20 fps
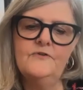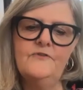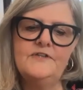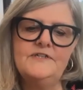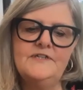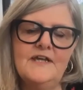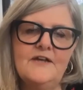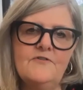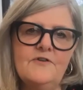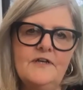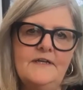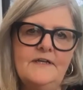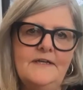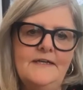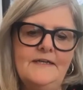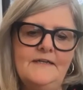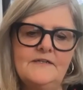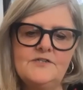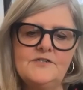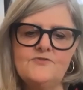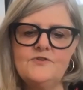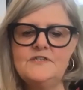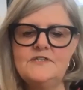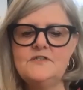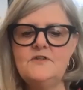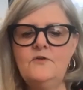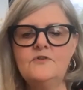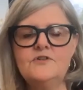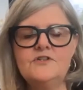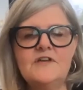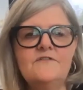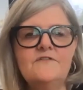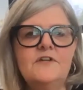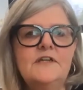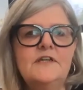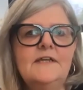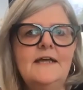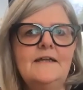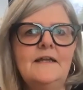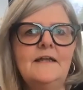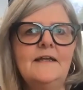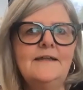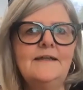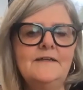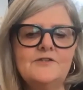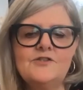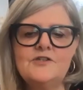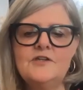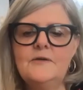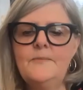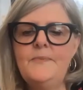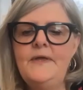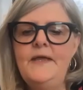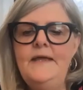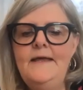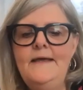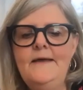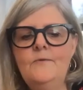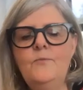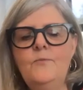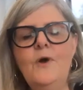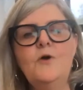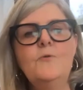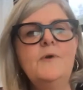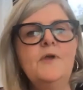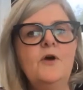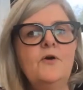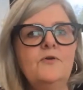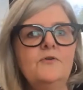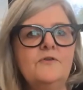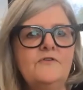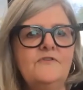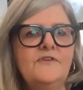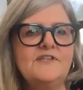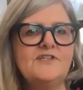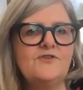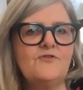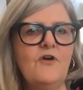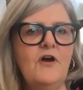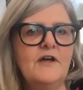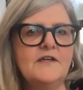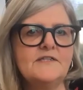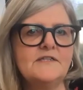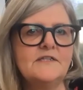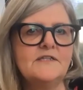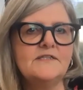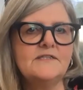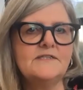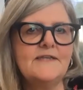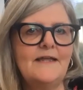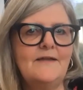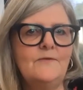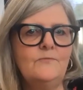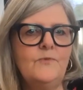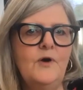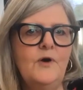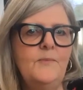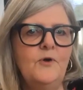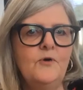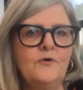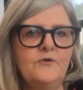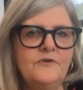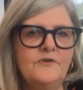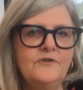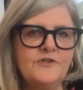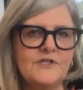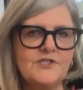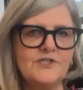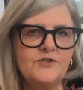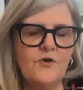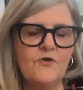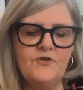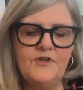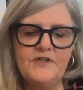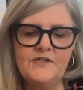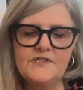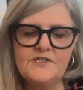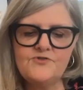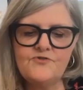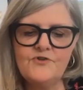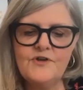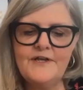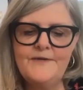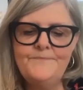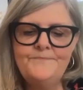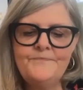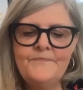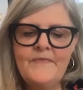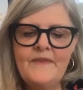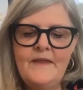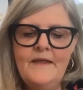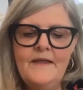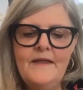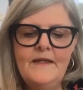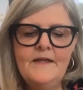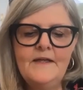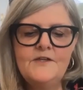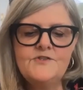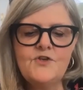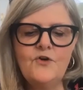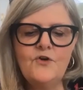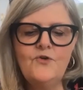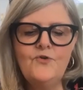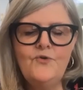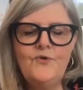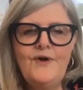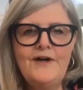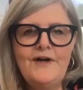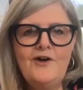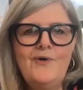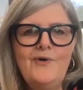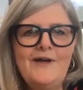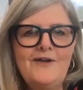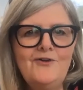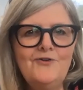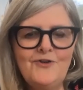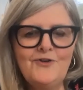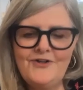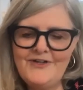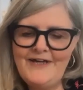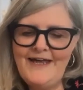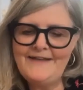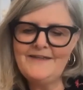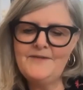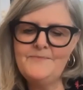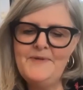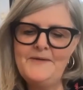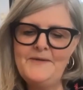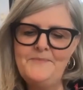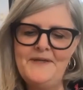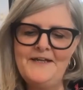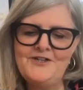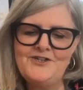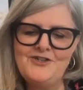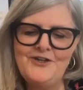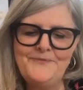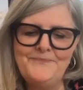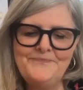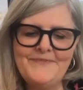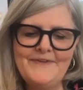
the dairy industry's longevity and leadership well beyond this crisis and well beyond just your own industry. So a quick look at the big picture